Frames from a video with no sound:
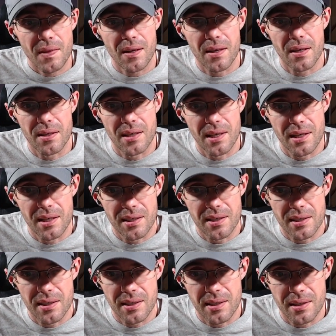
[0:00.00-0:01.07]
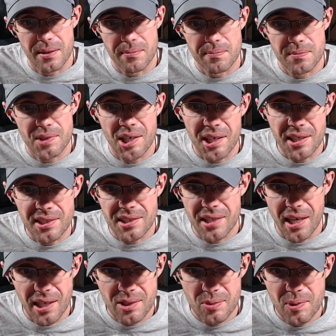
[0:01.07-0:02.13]
and then it can
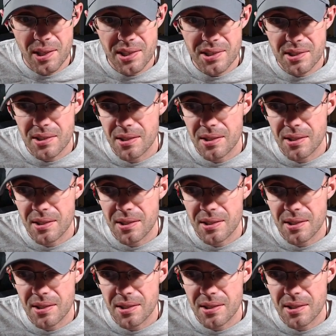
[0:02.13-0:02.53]
stack twice,